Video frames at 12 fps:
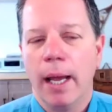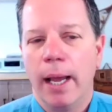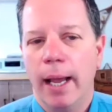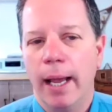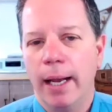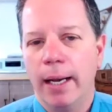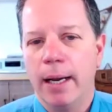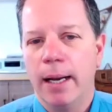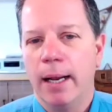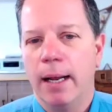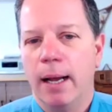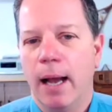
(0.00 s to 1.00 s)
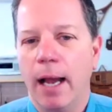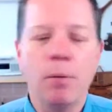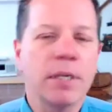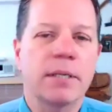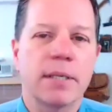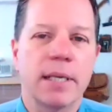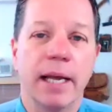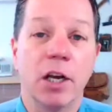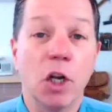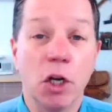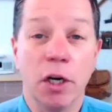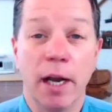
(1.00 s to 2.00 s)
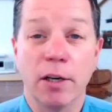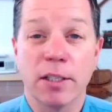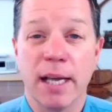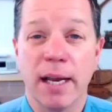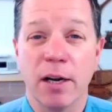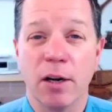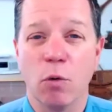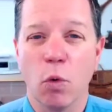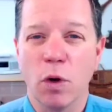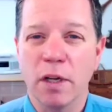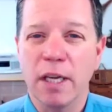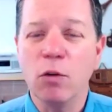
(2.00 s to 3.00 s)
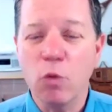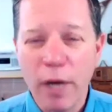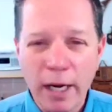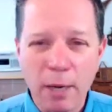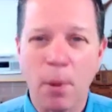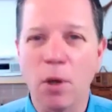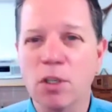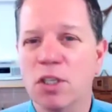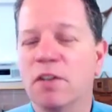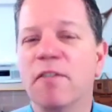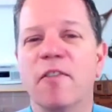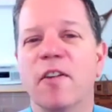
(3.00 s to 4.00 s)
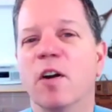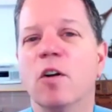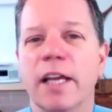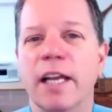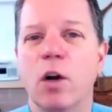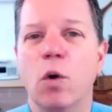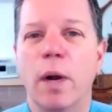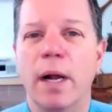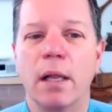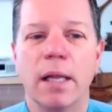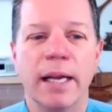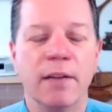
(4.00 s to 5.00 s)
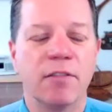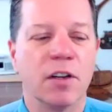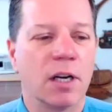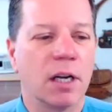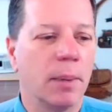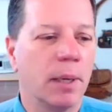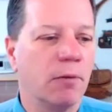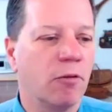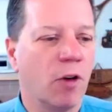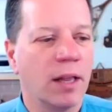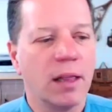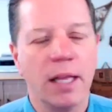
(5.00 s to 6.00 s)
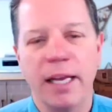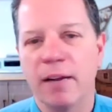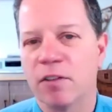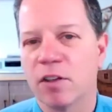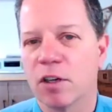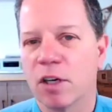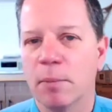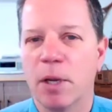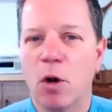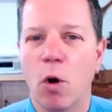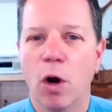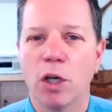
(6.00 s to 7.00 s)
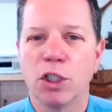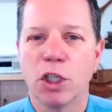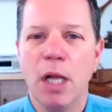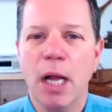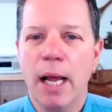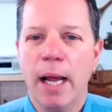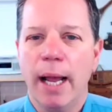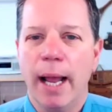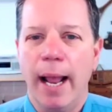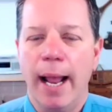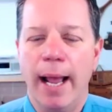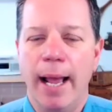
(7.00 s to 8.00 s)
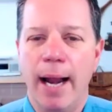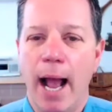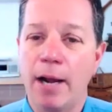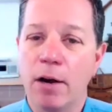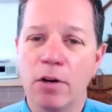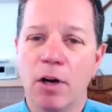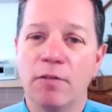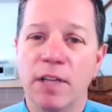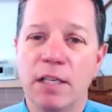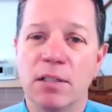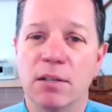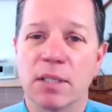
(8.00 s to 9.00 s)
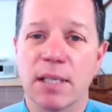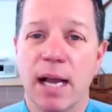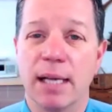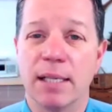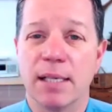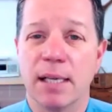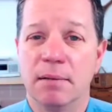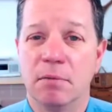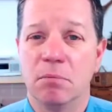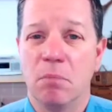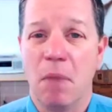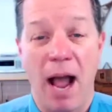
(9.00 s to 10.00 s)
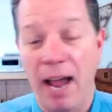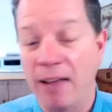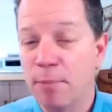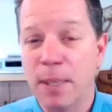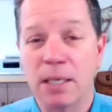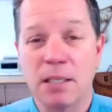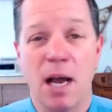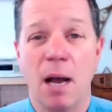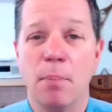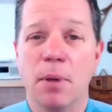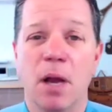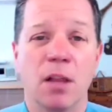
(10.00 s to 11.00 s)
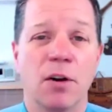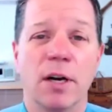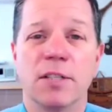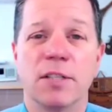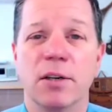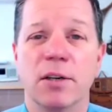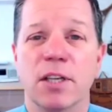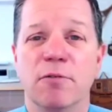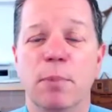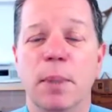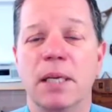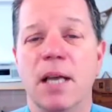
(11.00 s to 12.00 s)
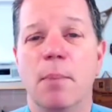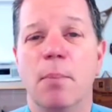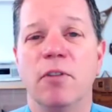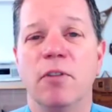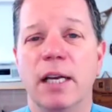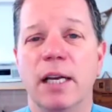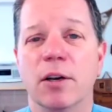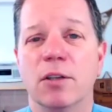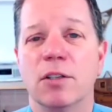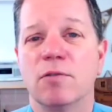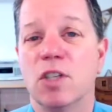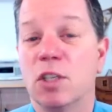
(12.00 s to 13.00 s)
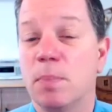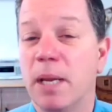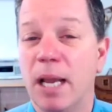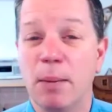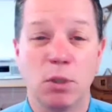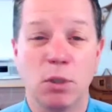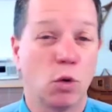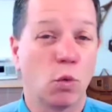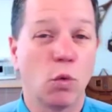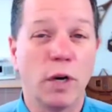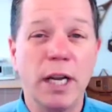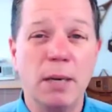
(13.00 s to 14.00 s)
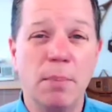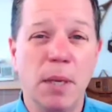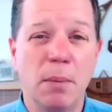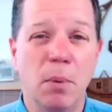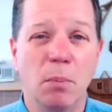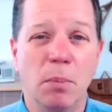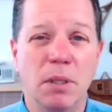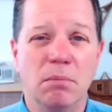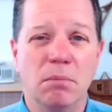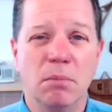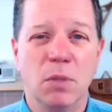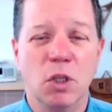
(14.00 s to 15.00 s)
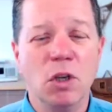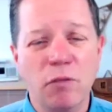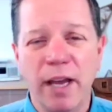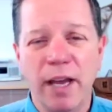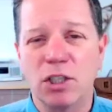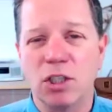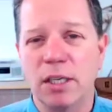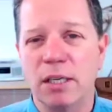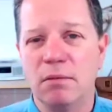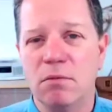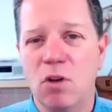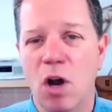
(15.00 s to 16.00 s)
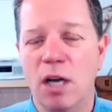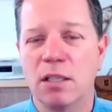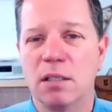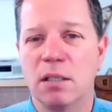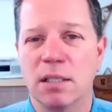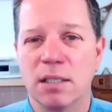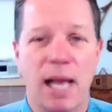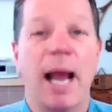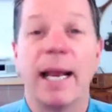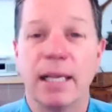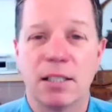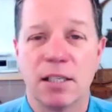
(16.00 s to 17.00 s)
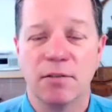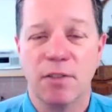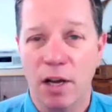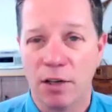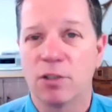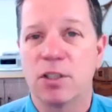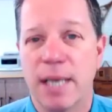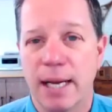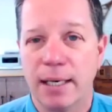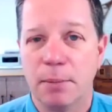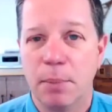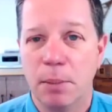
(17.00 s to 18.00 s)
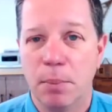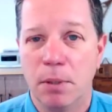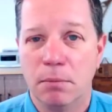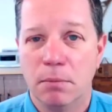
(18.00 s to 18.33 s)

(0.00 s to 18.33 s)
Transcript: And I always say a good entertainer can read a person fairly quickly if they're going to be friendly, if they're going to be cordial. And I don't know if these are signs that I've picked up and other entertainers have picked up over the years of just being able to read people, but you've actually gone to the science of understanding people.